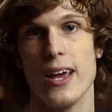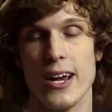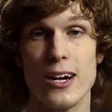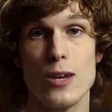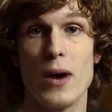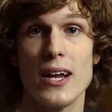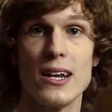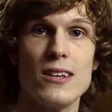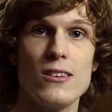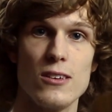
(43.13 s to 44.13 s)
Here you might
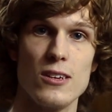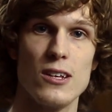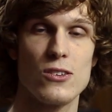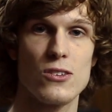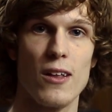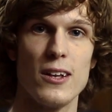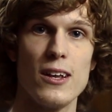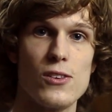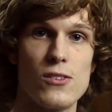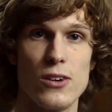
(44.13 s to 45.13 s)
need to install the
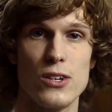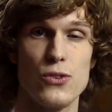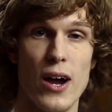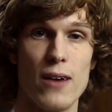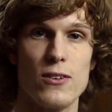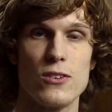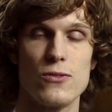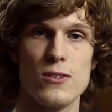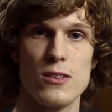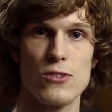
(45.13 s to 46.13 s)
necessary drivers
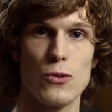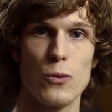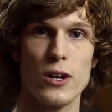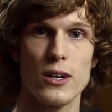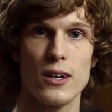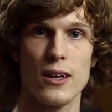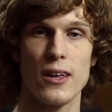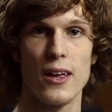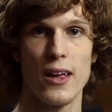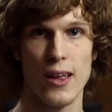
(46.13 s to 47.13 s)
for this to work,
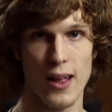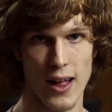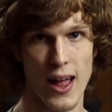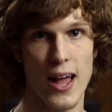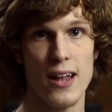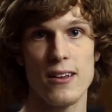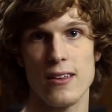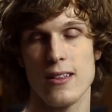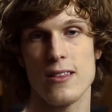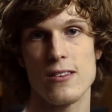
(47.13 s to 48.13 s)
and
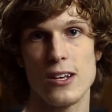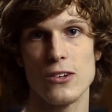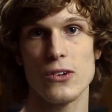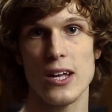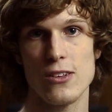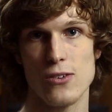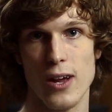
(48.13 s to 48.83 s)
the signal gets